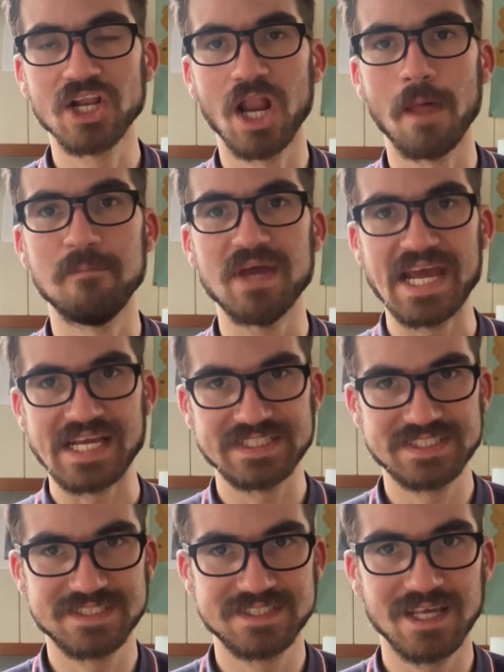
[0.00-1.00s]

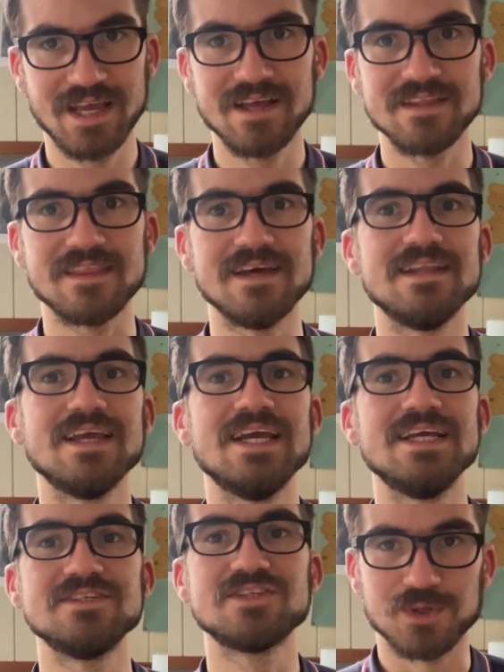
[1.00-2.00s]
abyss that
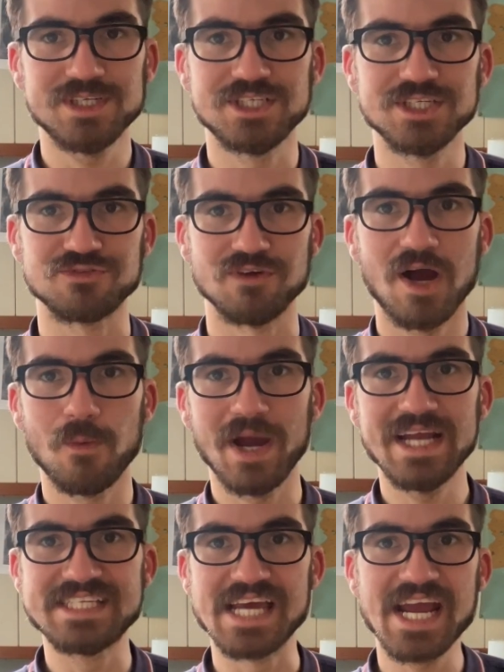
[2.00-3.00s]
is British
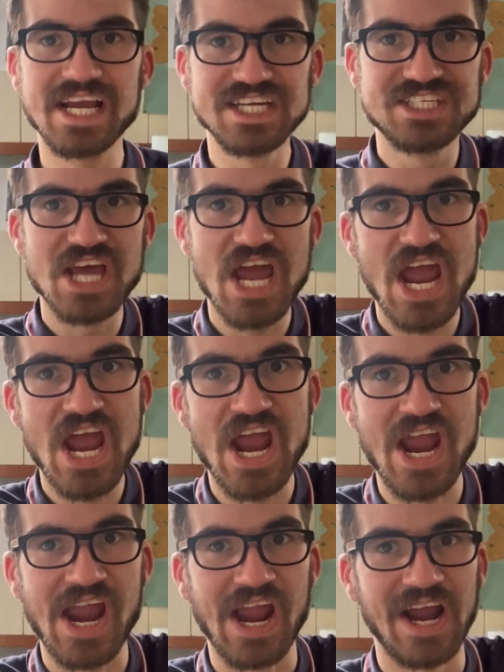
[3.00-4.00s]
Railway
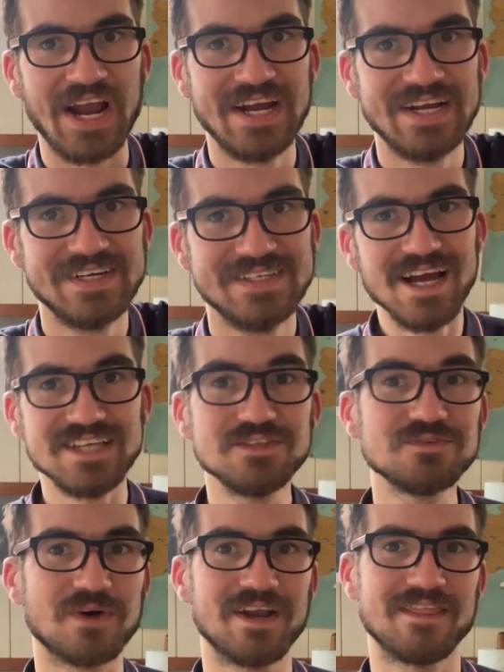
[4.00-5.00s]
ticketing. This
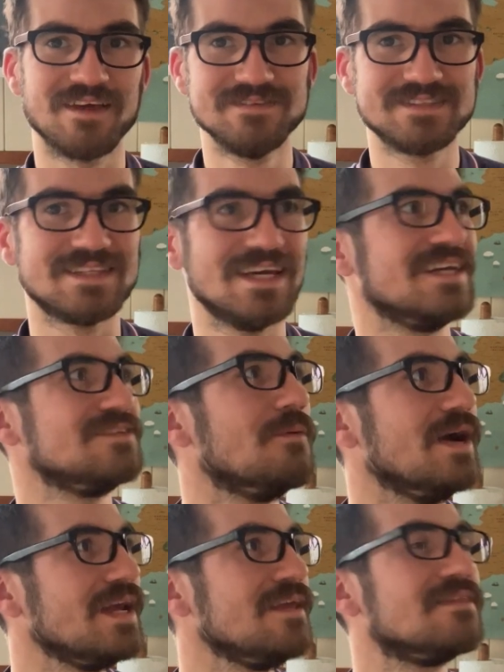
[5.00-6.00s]
is one of those things
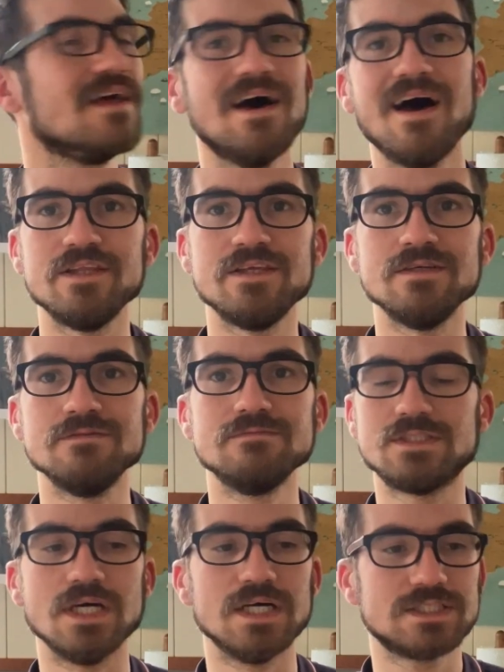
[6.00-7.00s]
where either you
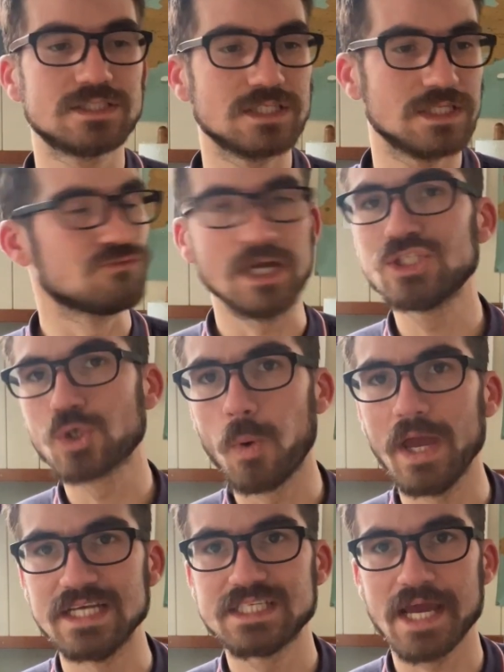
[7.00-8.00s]
just rage
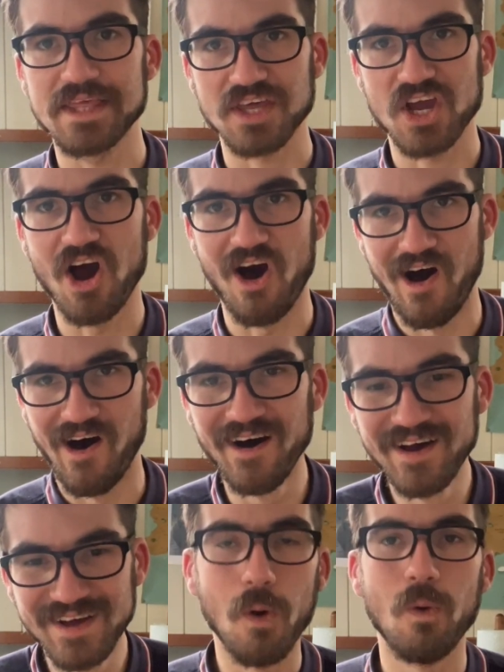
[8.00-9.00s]
quit and take the
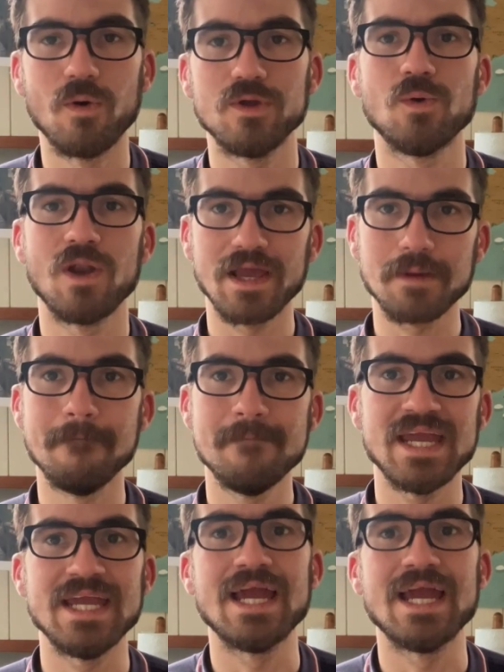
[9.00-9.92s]
car, or you're like me